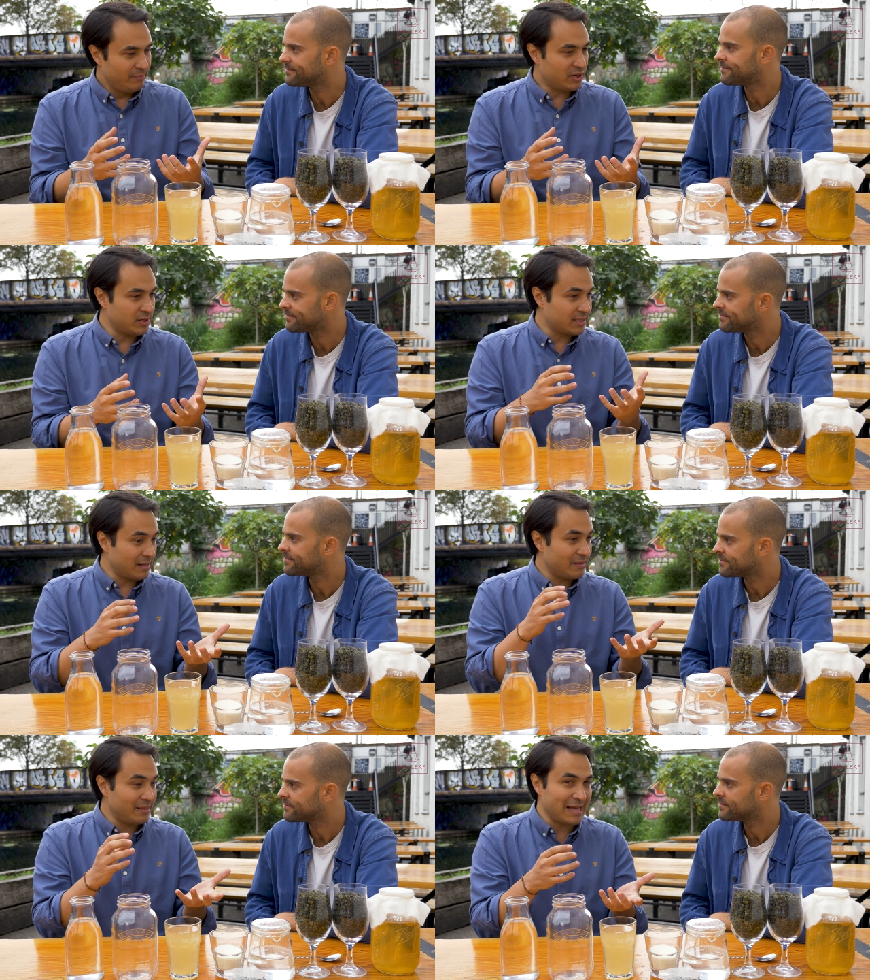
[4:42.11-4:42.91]

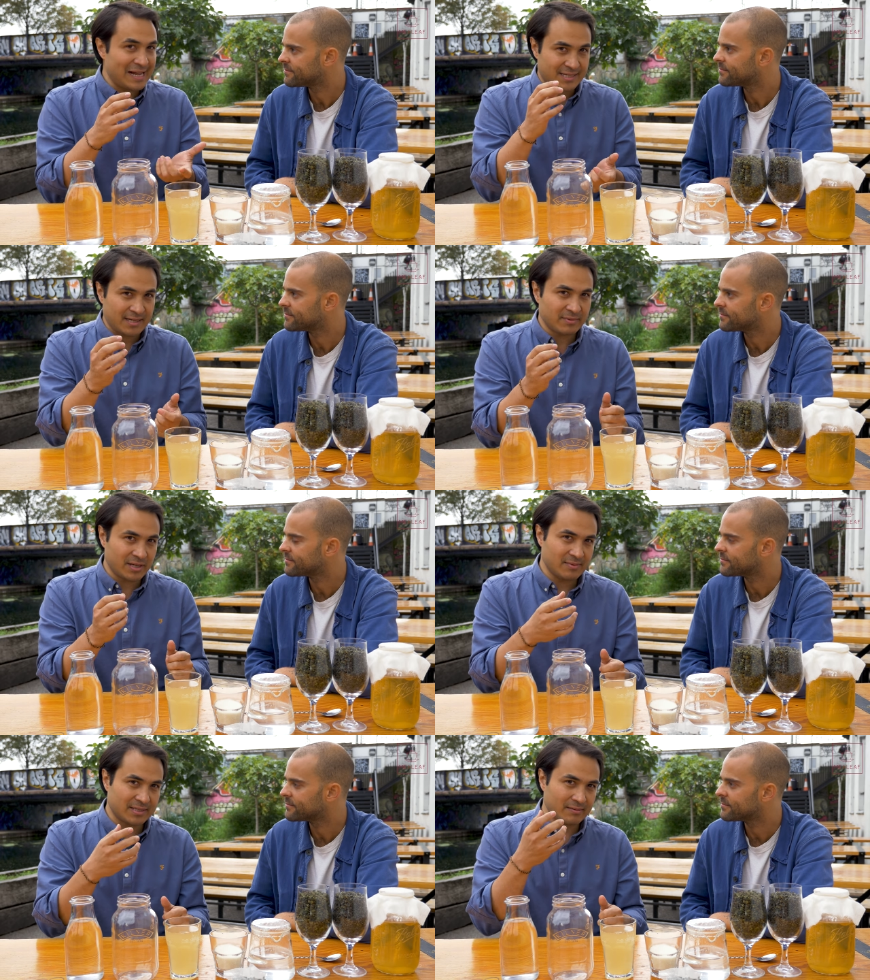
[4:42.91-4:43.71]
Speaker 1: Because that's
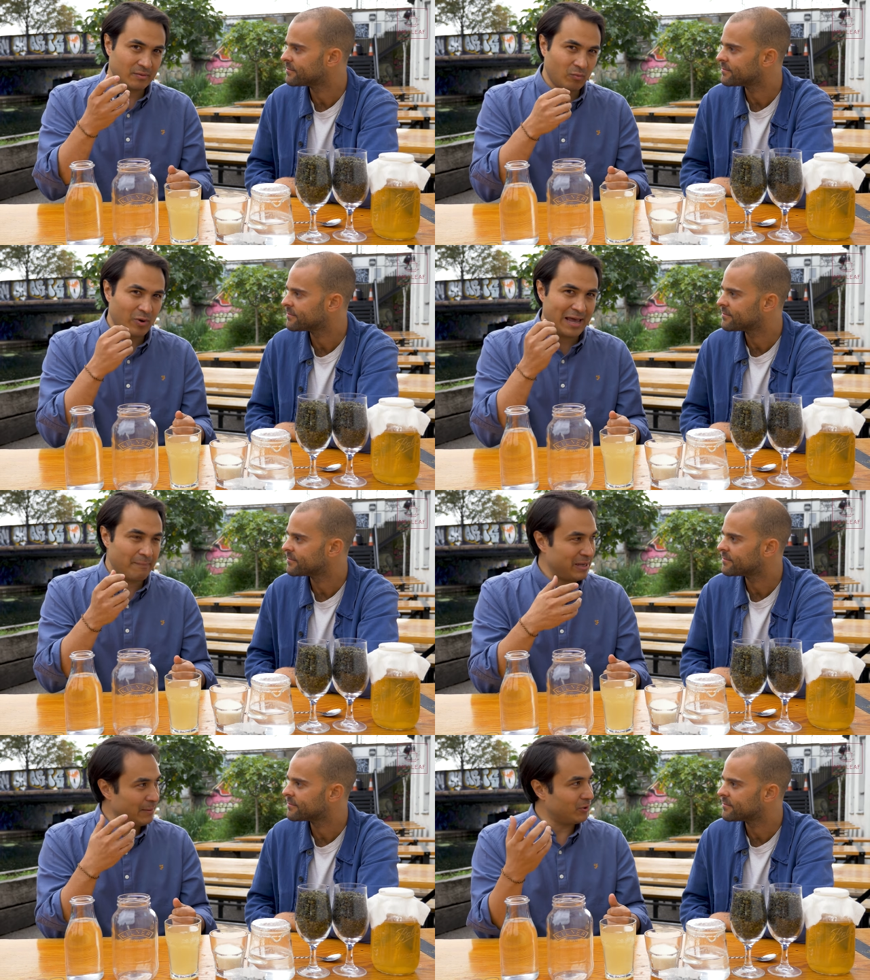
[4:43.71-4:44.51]
sometimes
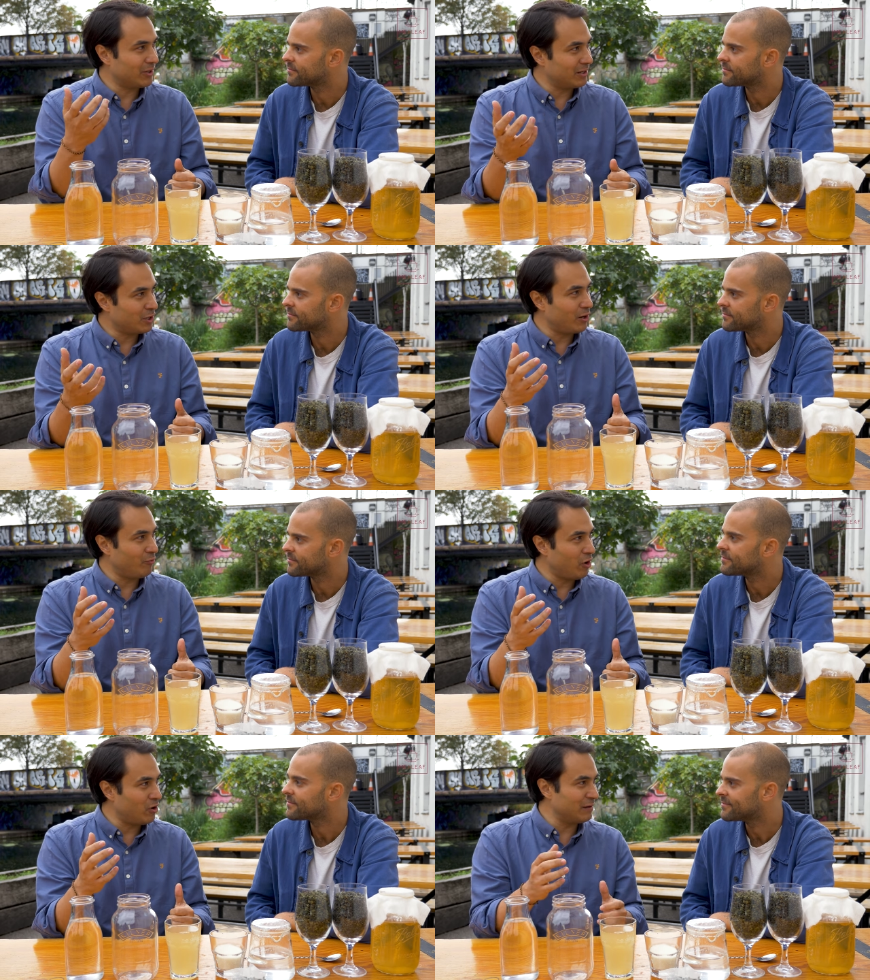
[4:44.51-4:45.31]
where people can
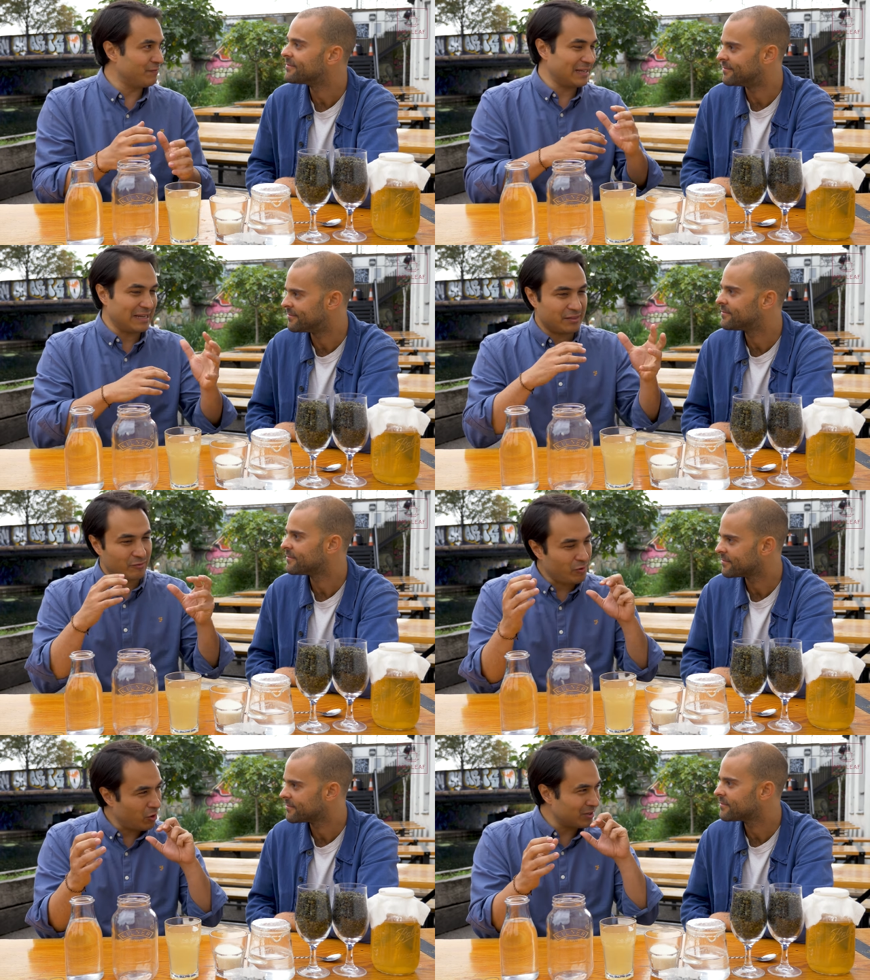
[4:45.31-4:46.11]
go wrong. If they get
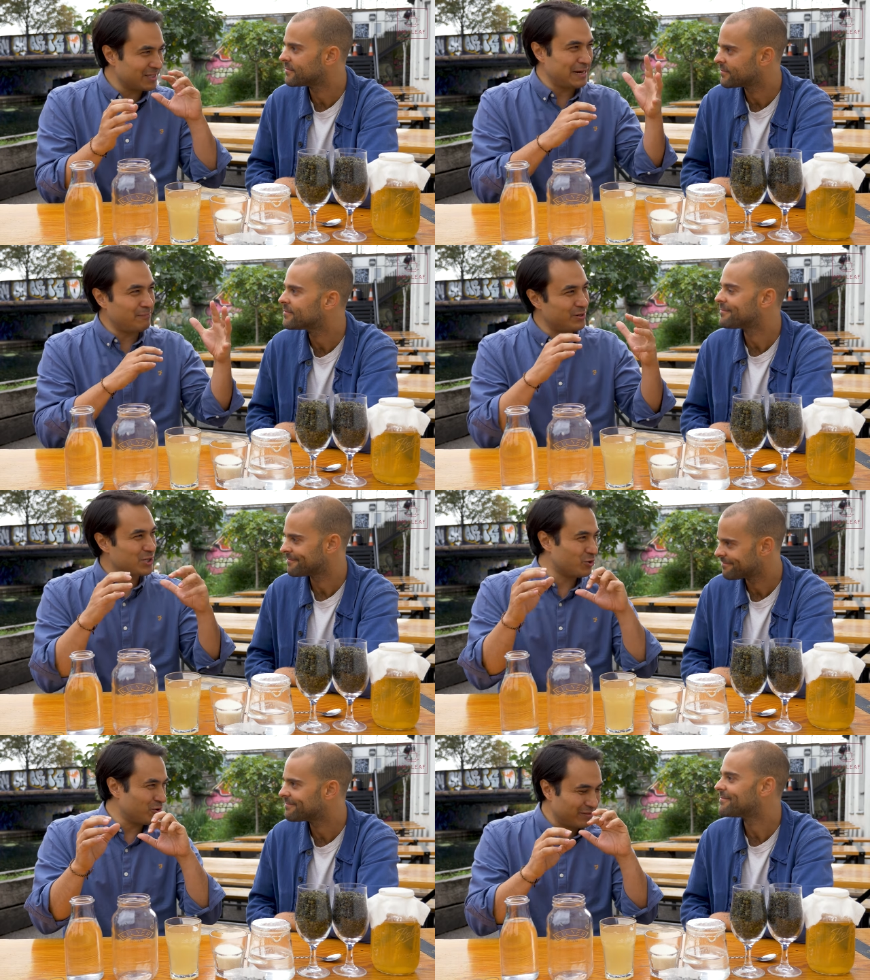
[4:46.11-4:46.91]
the wrong
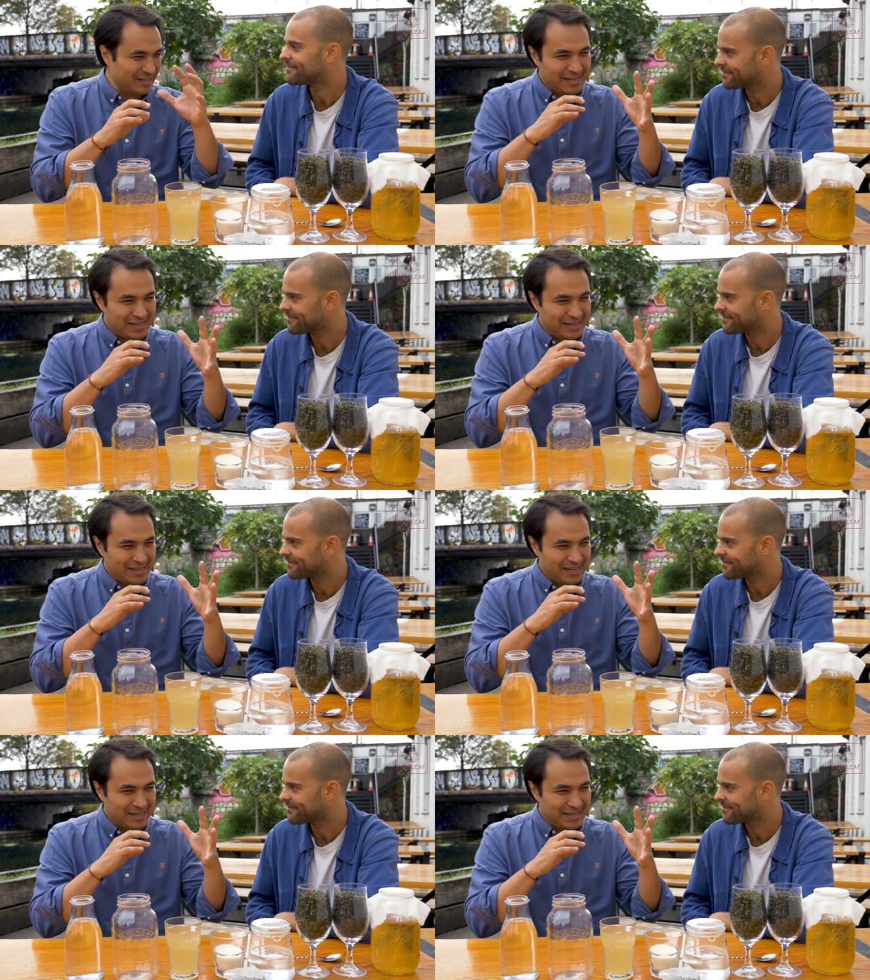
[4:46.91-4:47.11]
temperature or